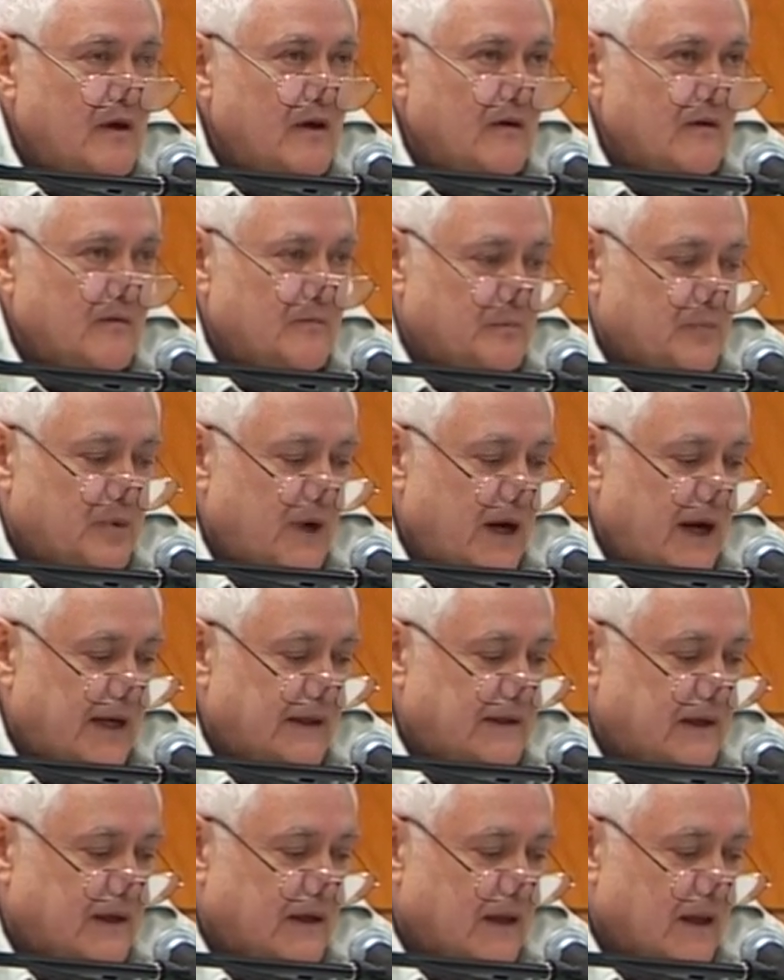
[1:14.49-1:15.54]
of
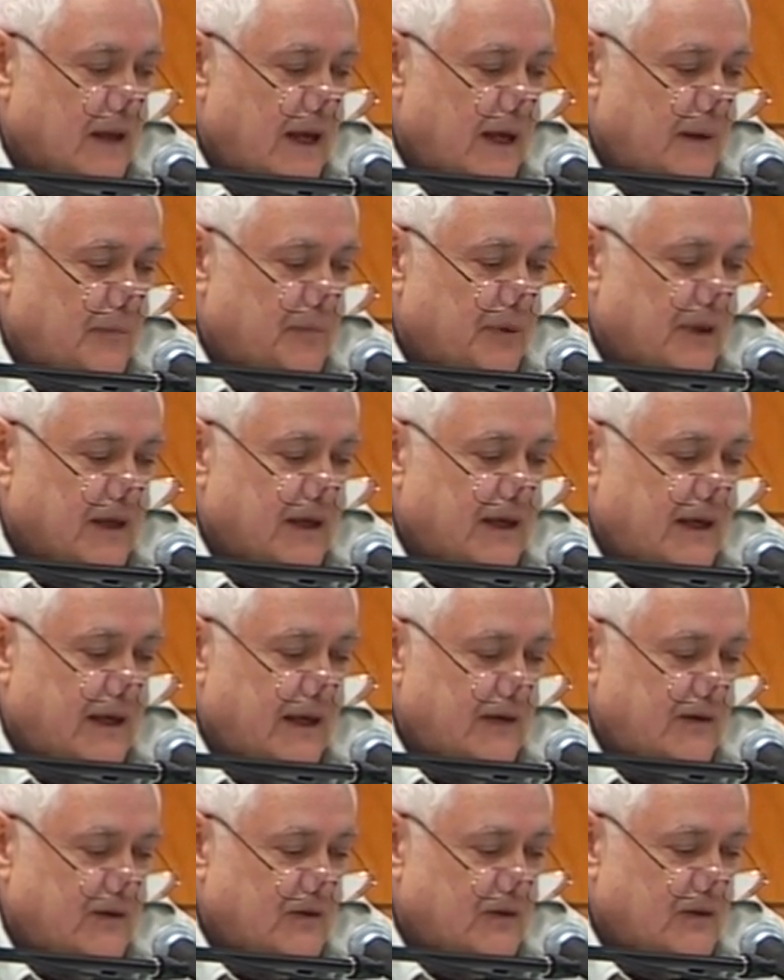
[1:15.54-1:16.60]
practical
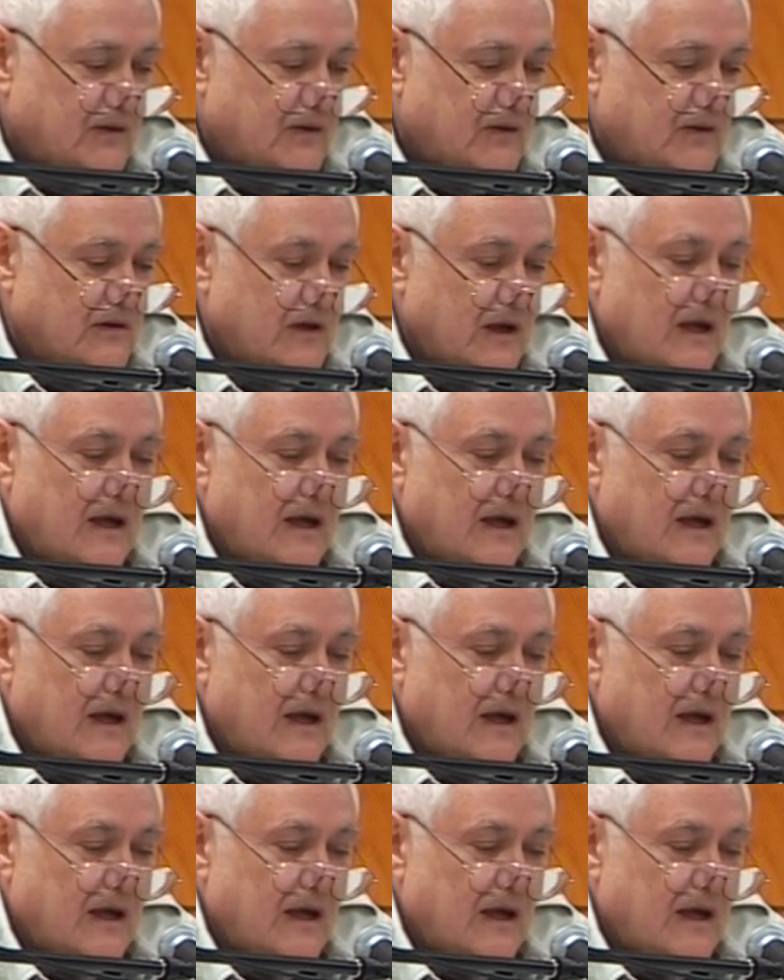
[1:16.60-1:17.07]
applications,